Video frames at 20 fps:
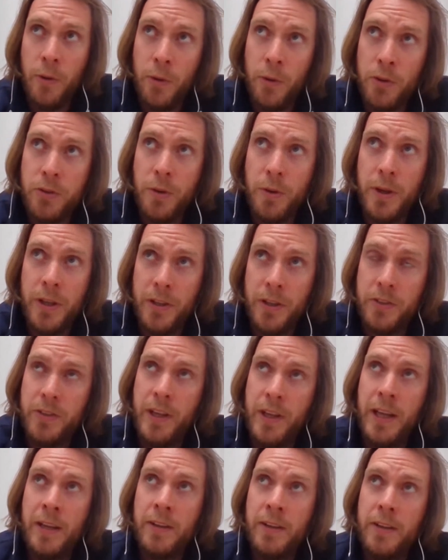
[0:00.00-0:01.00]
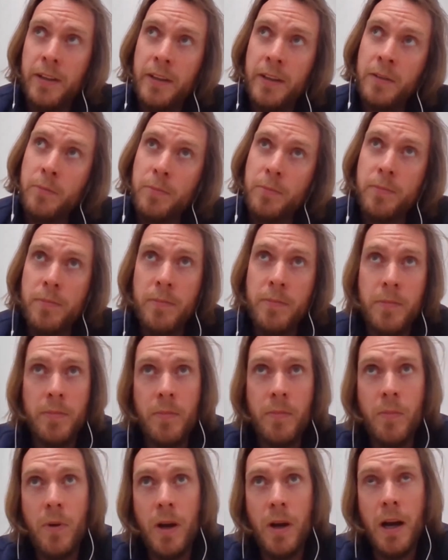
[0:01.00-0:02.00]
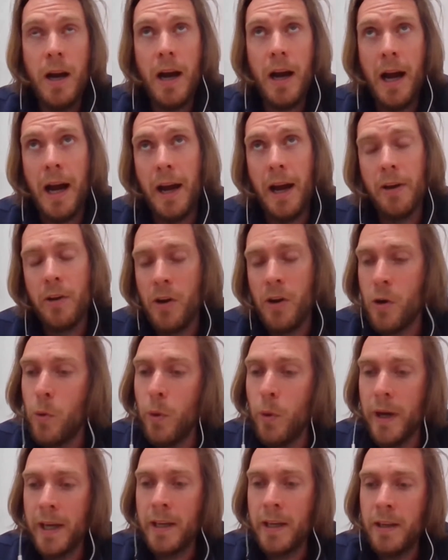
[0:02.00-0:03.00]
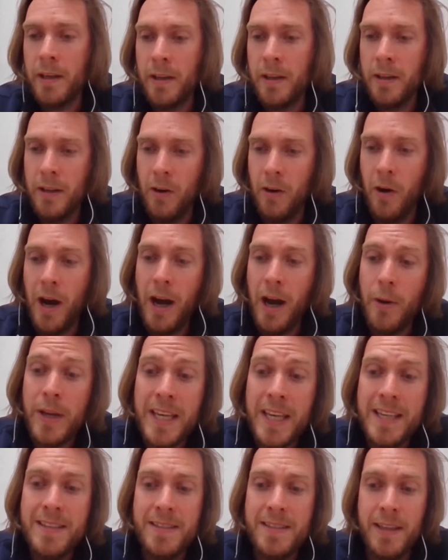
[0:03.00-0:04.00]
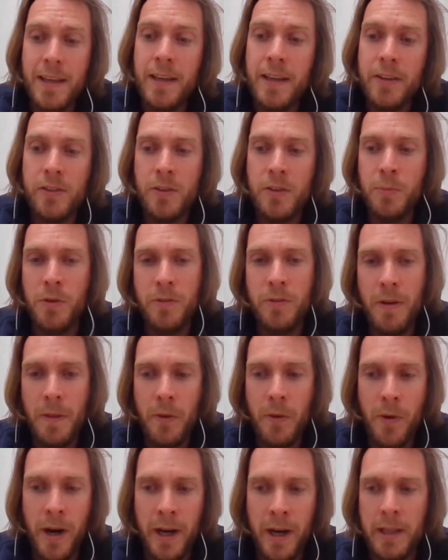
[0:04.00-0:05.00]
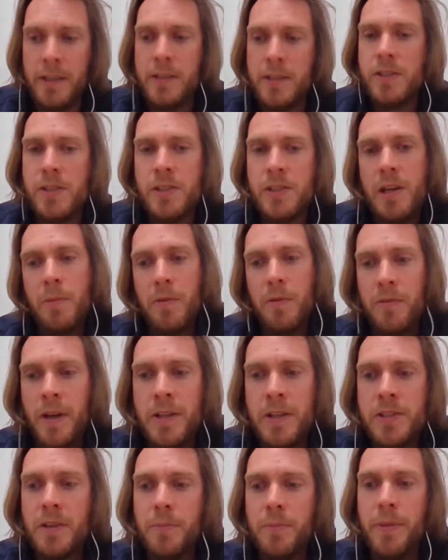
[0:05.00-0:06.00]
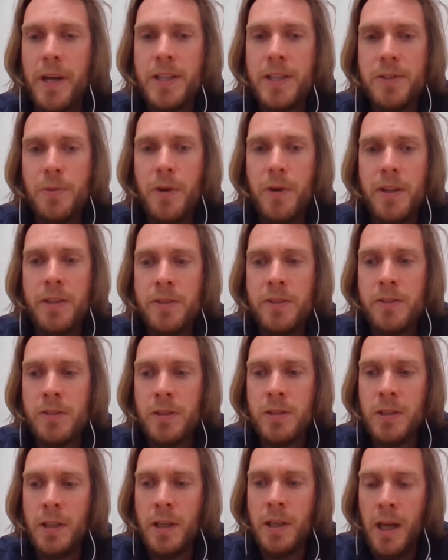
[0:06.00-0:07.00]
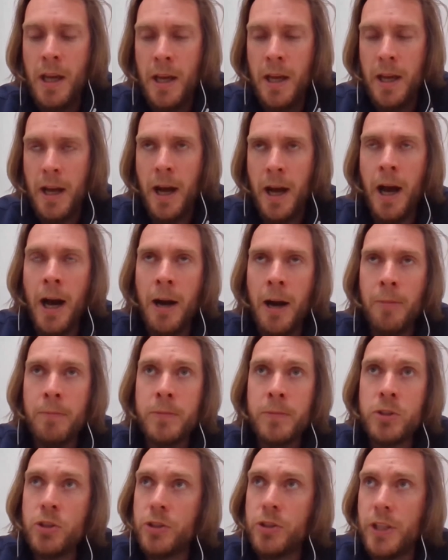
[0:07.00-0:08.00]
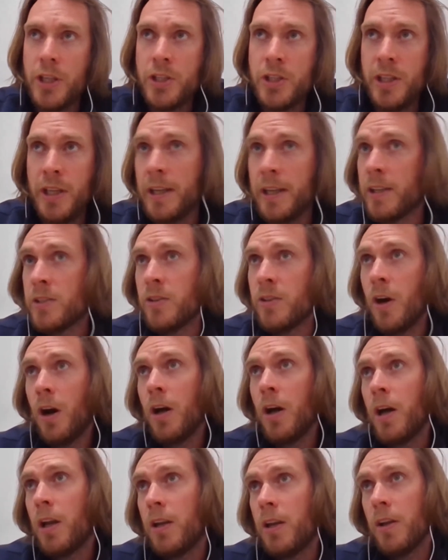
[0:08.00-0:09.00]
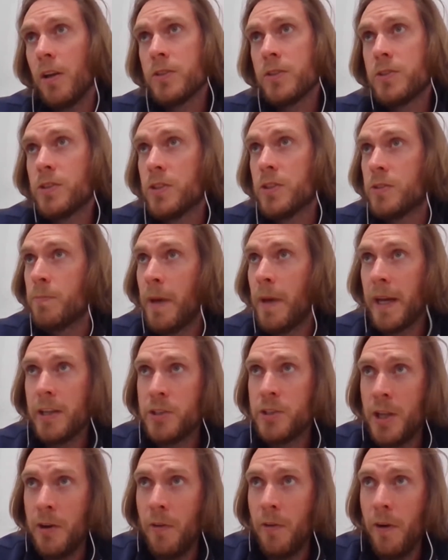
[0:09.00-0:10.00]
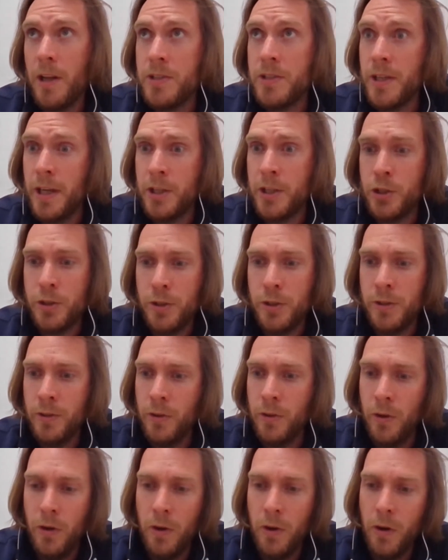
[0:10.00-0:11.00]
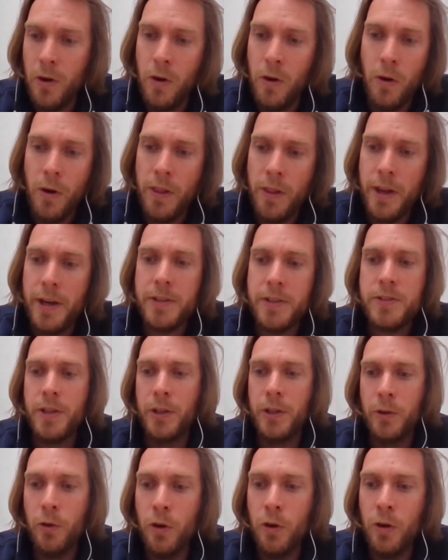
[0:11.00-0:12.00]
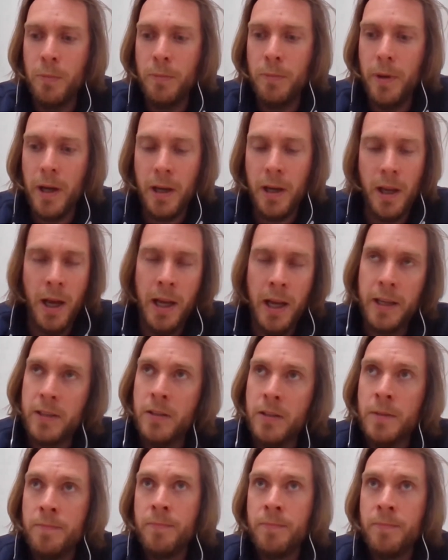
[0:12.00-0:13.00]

also understanding how quick or how easy it is to move up the rankings in some events compared to others. Traditionally, it's not to make a generalization or that it's the norm, but like